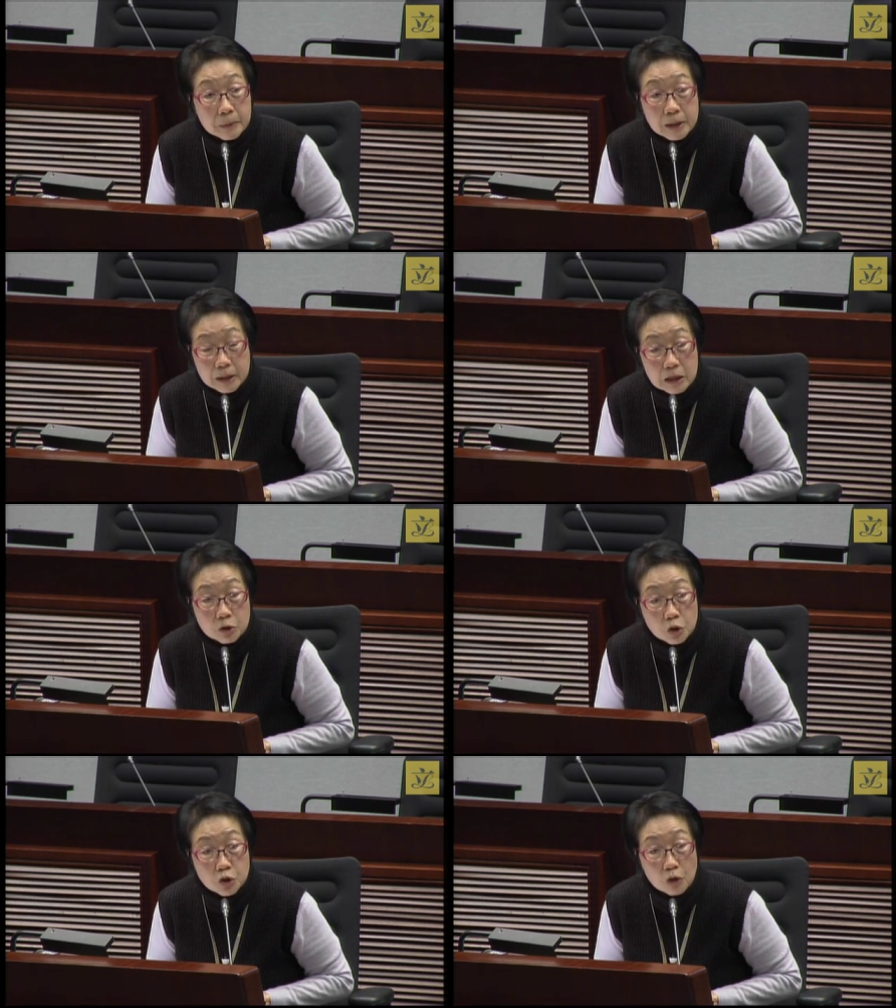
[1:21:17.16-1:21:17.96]
very
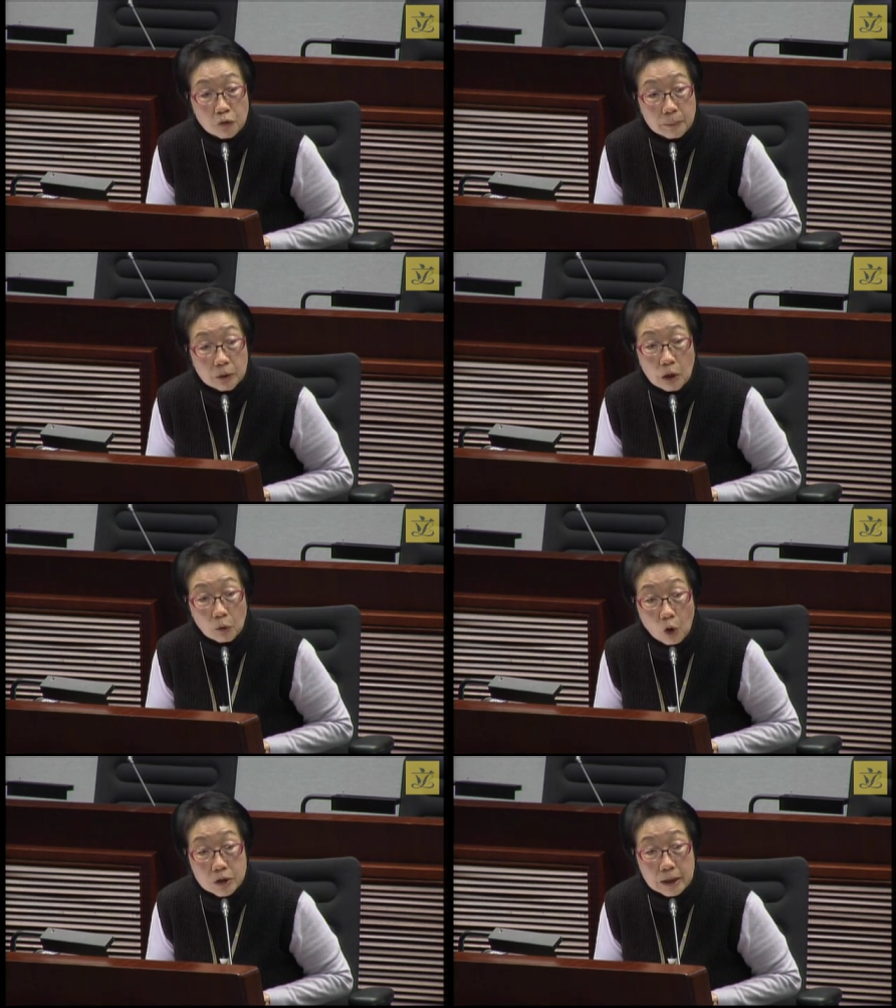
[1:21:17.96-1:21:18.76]
well in the
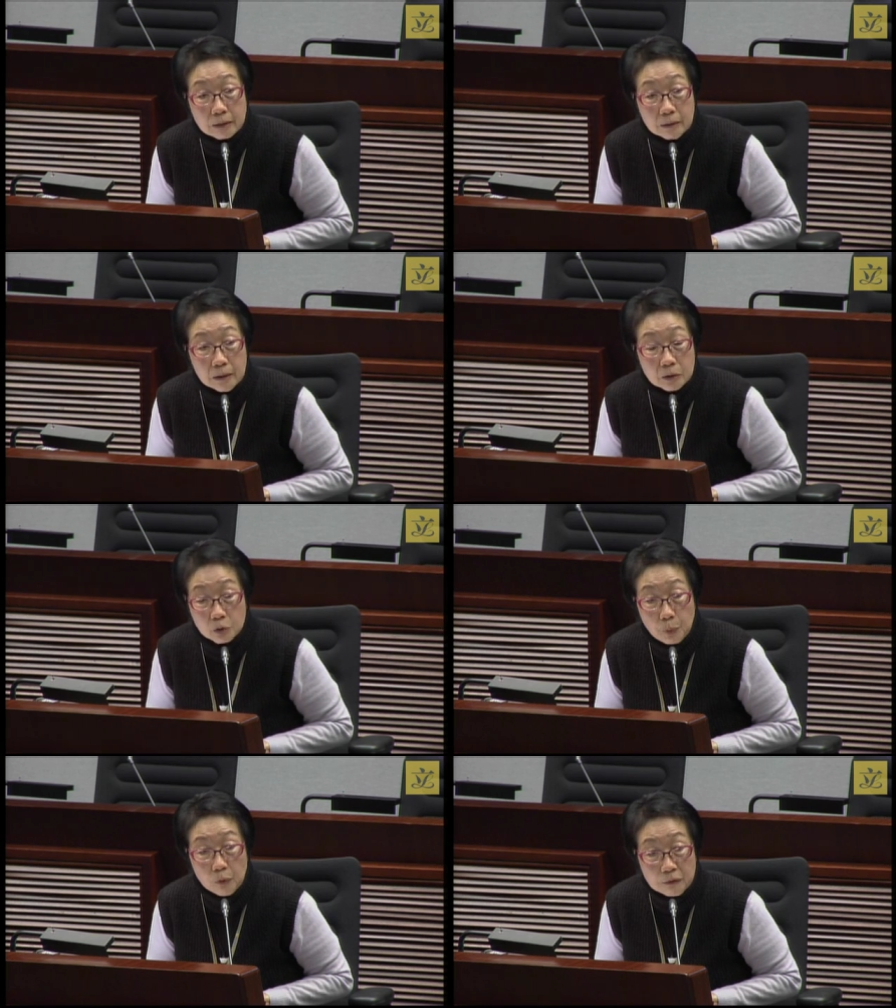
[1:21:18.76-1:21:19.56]
50s.
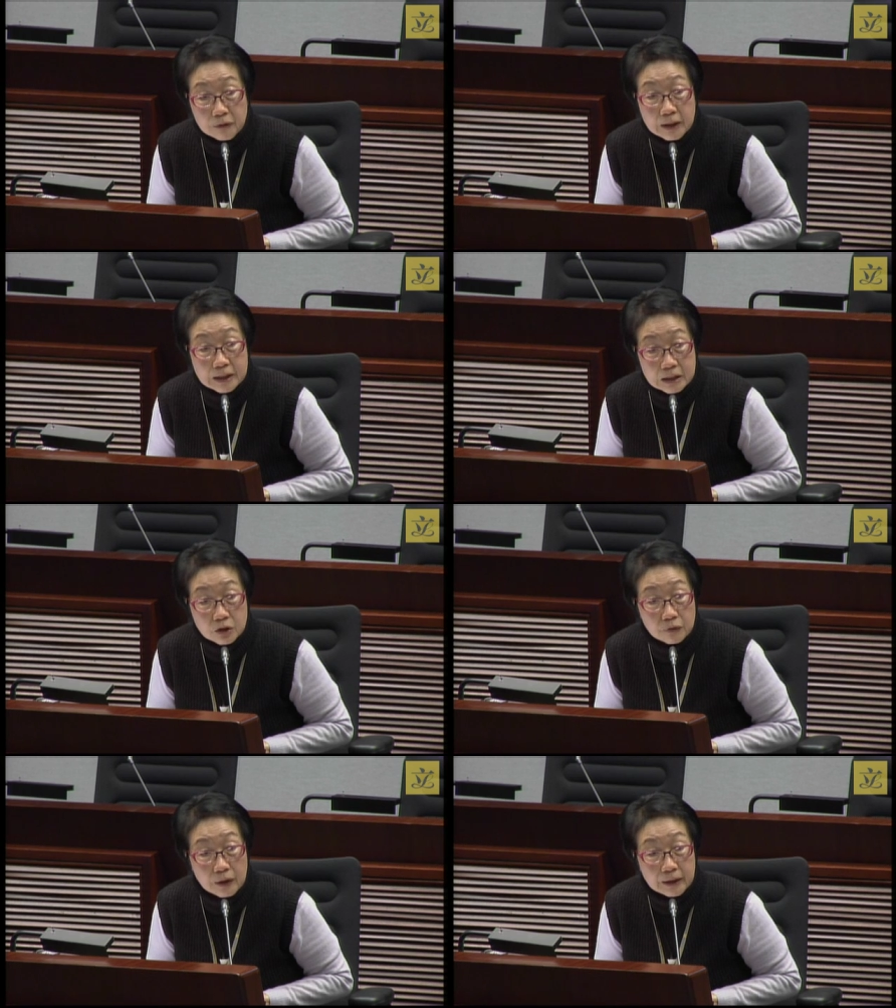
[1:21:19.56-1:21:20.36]
So we need to be
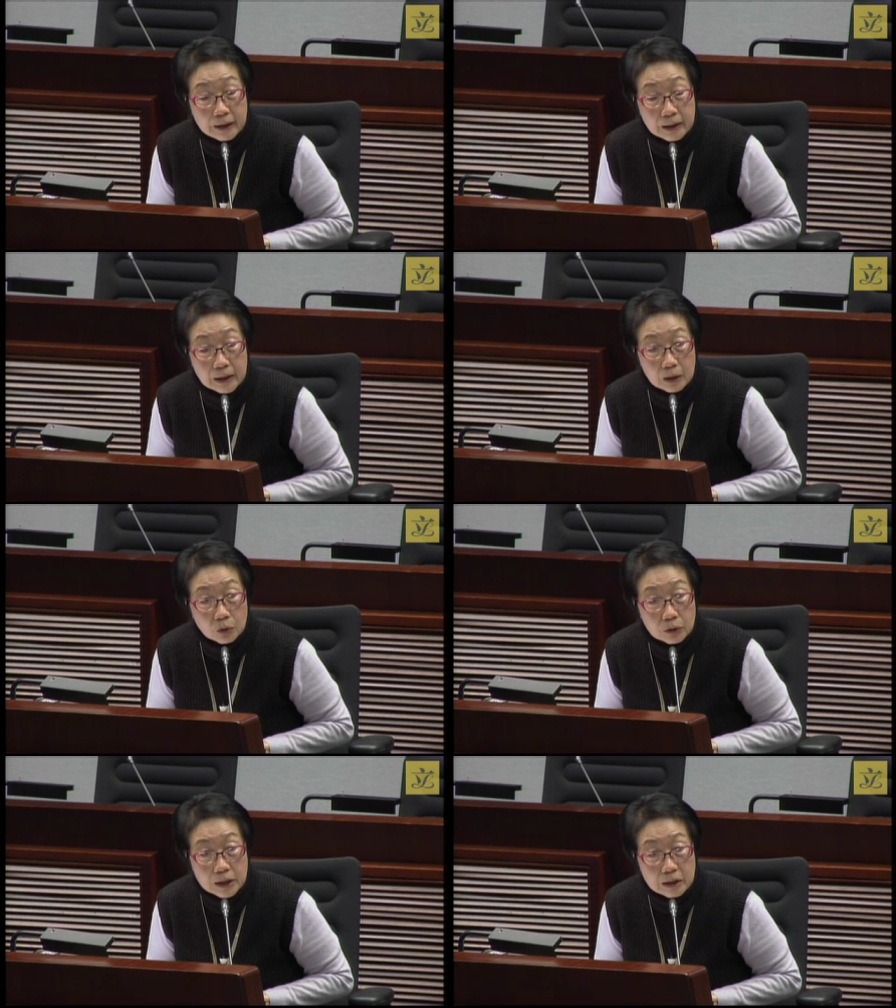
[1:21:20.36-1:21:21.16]
patient.
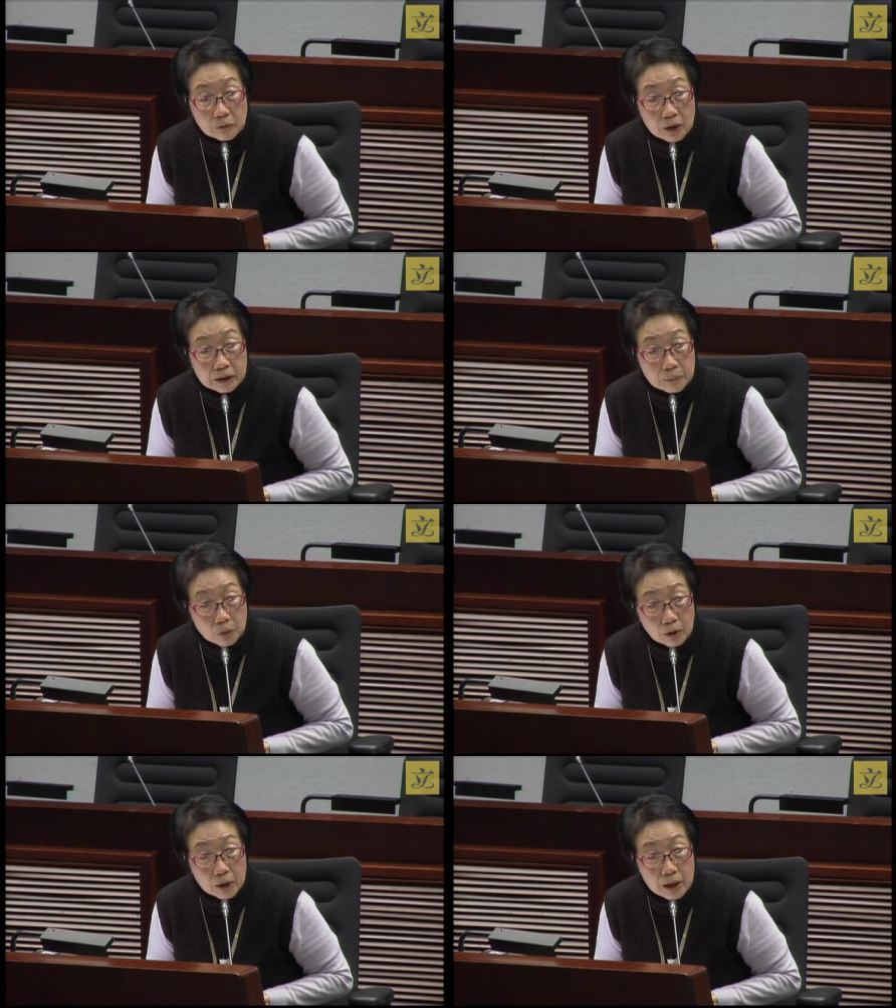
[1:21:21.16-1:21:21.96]
We
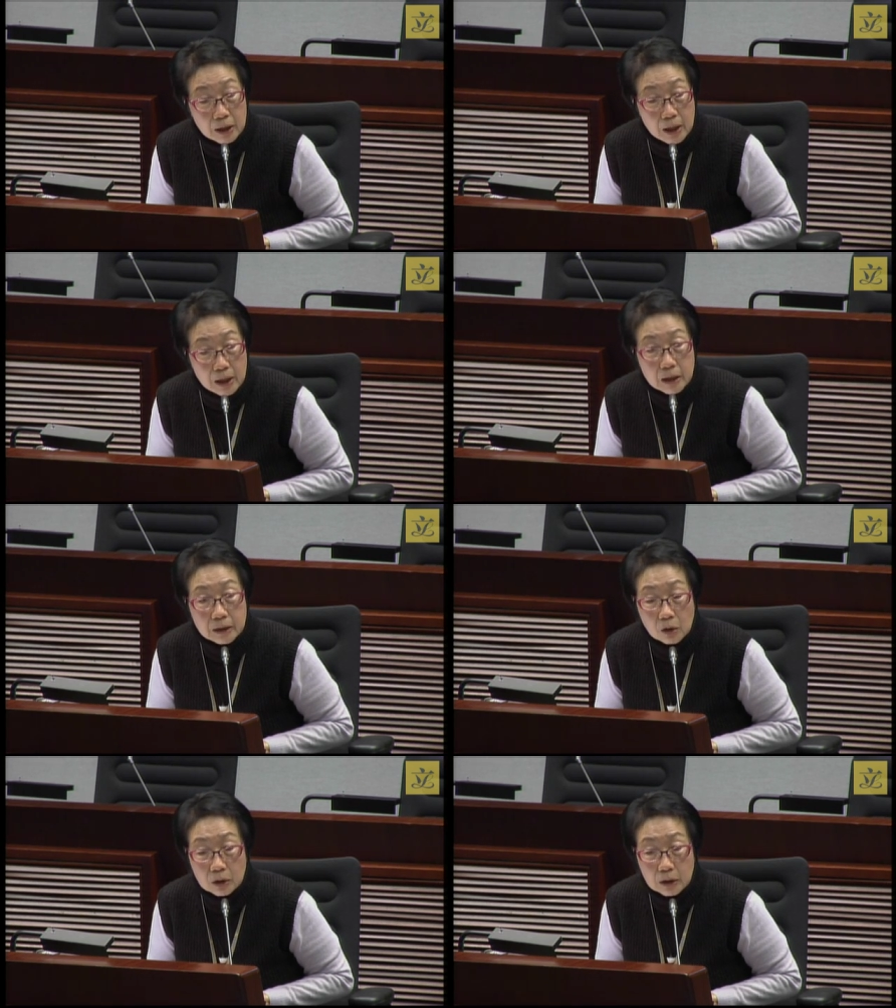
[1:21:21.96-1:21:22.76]
should dig up the history.